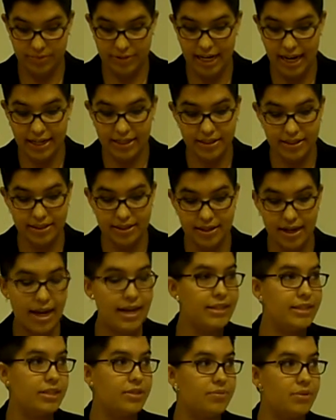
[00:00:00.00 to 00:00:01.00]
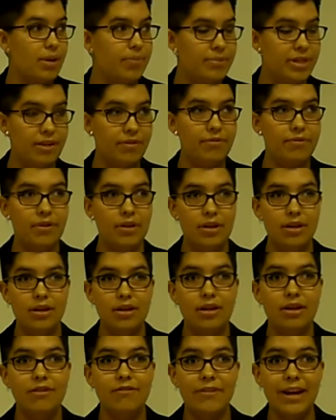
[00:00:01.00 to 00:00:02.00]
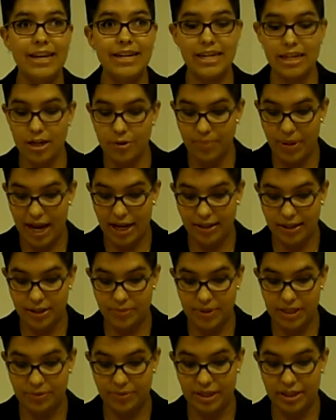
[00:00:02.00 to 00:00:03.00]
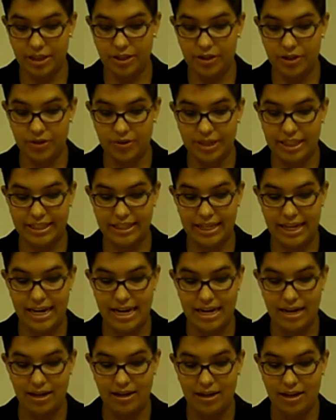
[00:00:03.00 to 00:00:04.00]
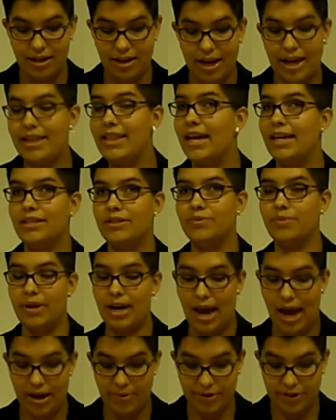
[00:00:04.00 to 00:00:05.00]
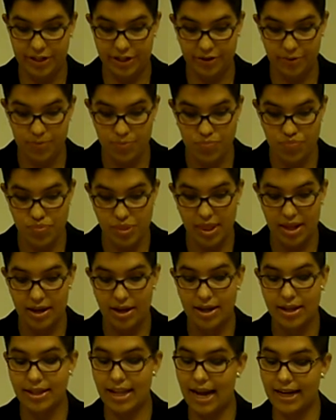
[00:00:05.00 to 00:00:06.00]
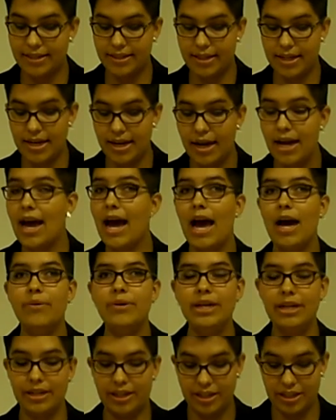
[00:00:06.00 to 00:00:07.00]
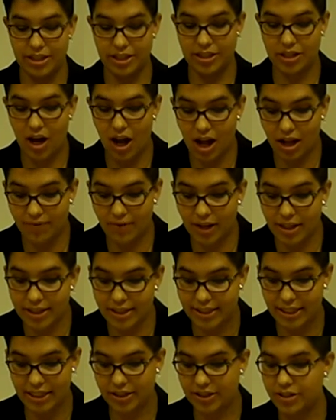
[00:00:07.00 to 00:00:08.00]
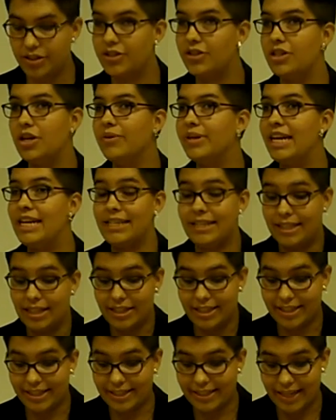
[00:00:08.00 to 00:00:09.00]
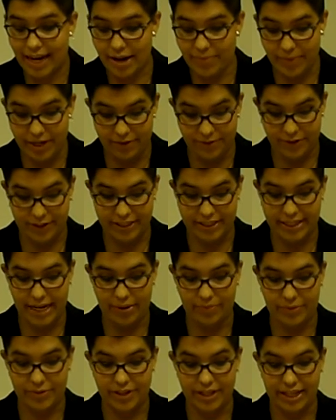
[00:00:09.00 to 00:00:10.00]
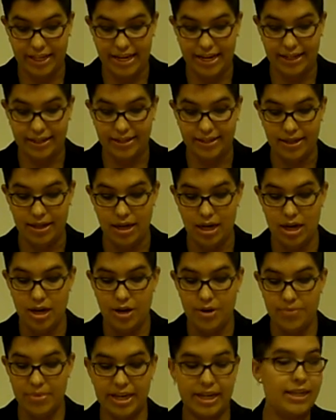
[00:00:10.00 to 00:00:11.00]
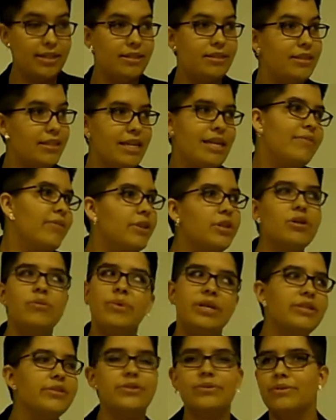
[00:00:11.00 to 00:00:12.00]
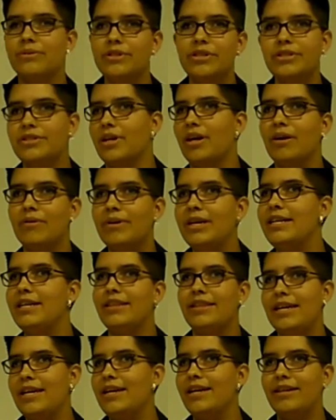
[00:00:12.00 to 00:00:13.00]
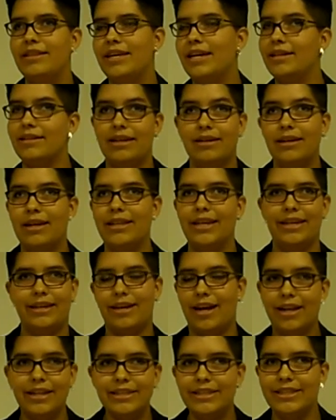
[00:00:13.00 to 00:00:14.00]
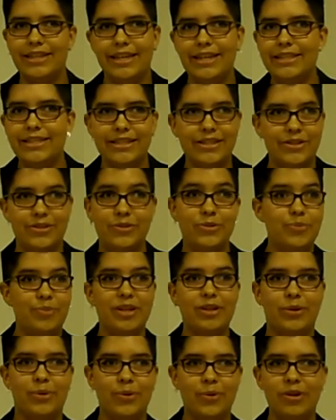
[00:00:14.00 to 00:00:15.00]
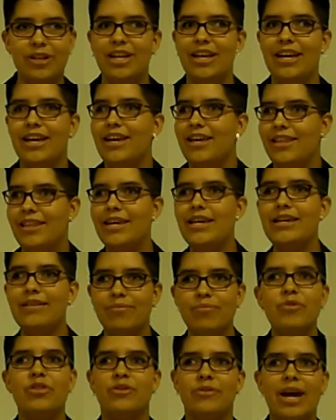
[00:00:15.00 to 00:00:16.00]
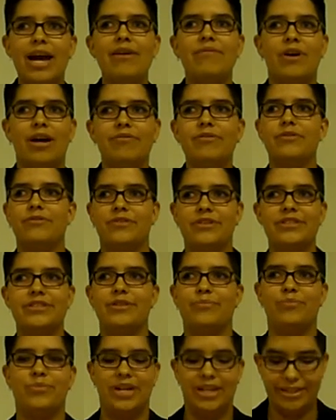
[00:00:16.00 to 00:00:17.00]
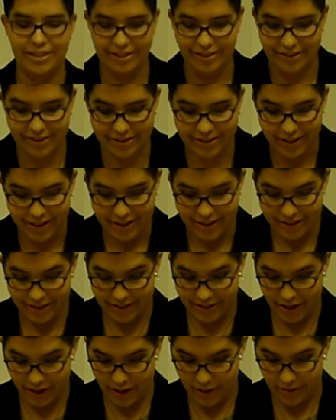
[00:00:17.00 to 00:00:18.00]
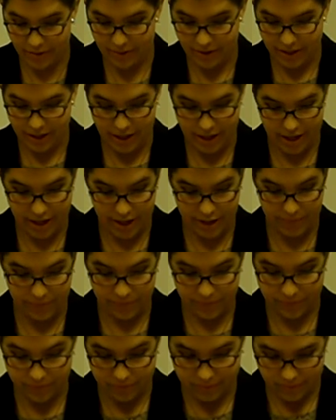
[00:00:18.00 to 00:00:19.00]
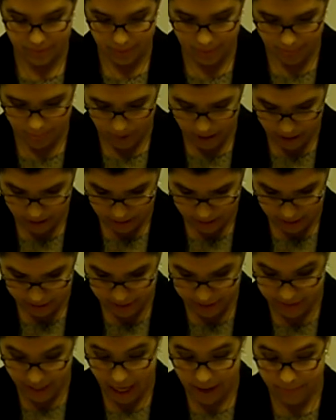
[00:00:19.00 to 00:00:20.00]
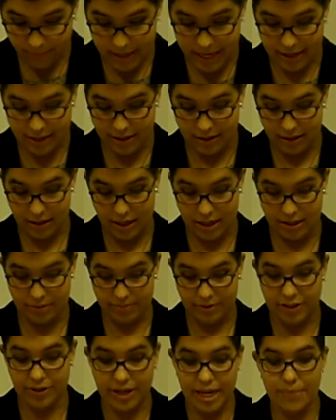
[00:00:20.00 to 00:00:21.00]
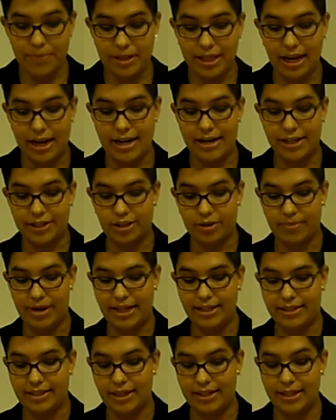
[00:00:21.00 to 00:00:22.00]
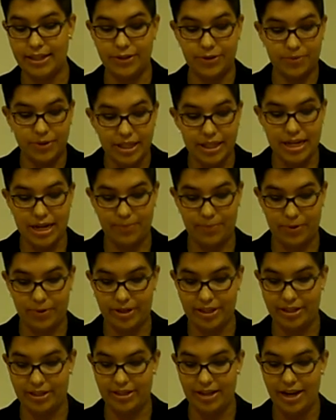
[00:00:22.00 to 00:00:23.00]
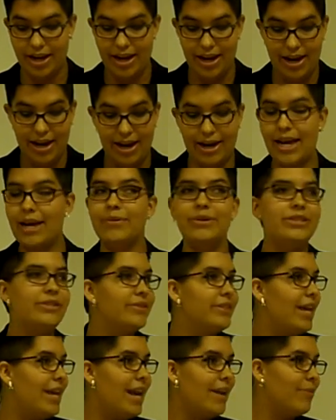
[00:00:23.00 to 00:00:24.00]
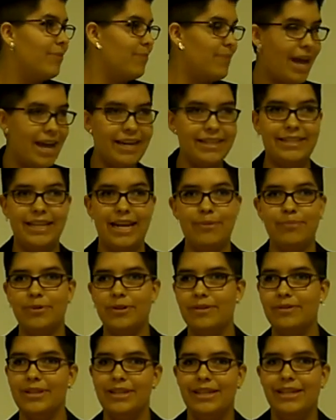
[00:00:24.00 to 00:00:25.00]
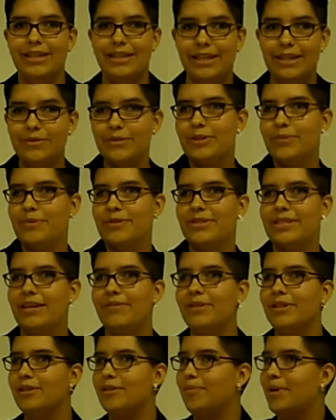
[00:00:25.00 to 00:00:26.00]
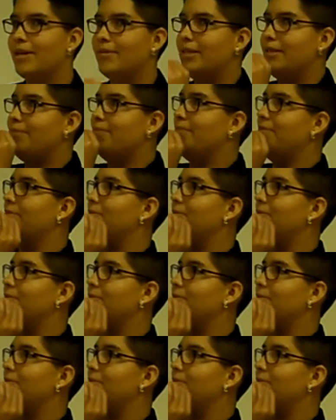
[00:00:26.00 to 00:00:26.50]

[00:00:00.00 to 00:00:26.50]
tense, and disruptive. Finding a balance between the two is key, and that's what I would do. Lastly, I would encourage all volunteers to showcase their excitement for STEM to the kids. Because even though middle schoolers already think that like college kids are super cool, they thrive off of first impressions. So keeping that initial mindset is really important. And I would do that by example. And I was supposed to have a little party,